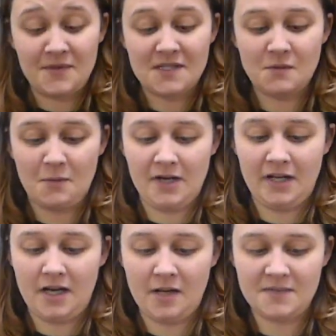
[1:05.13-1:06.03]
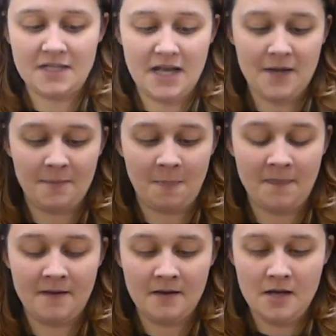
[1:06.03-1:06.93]
This is what we're going to cut up today.
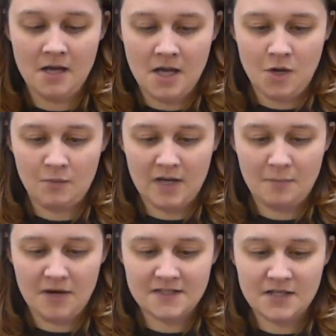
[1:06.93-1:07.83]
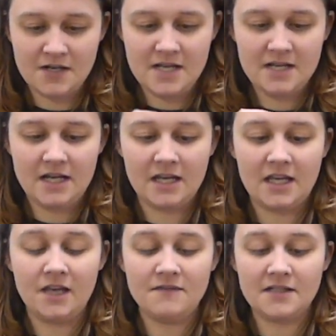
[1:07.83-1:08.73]
When I press on it, it
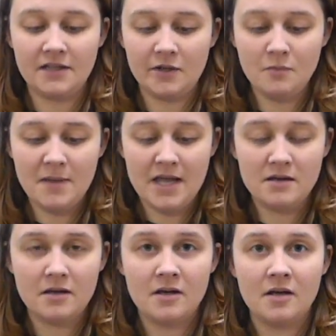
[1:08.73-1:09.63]
gives a little bit,